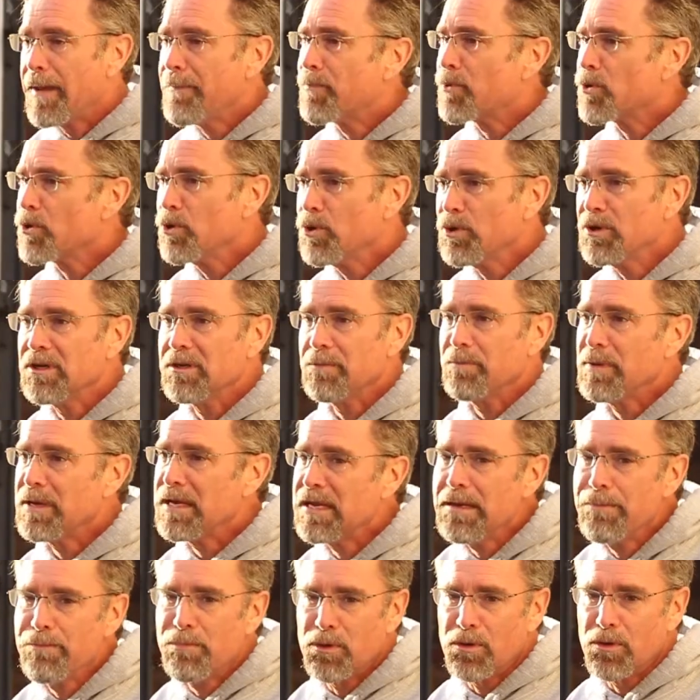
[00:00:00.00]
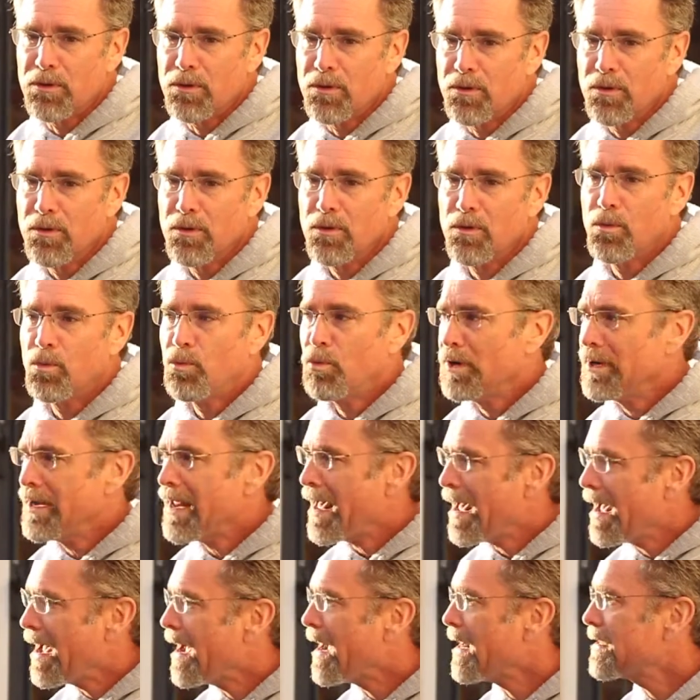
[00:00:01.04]
A prudent people would
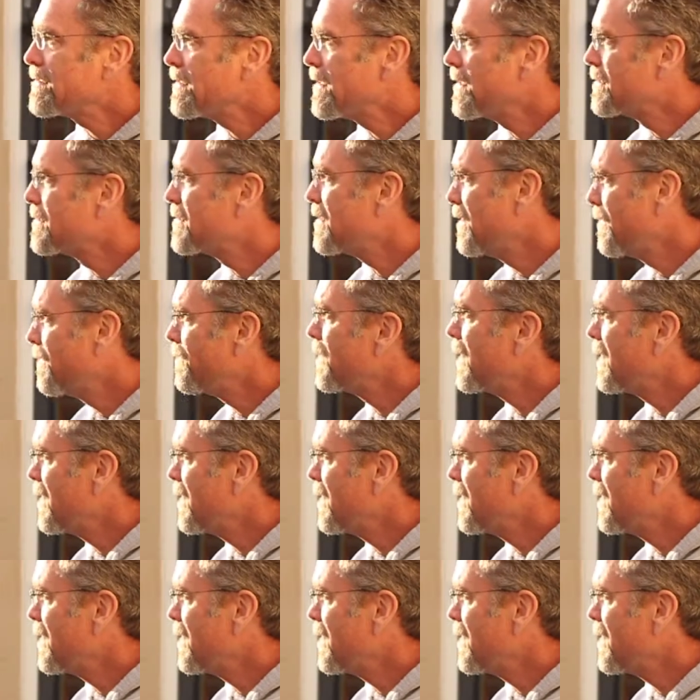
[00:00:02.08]
act as if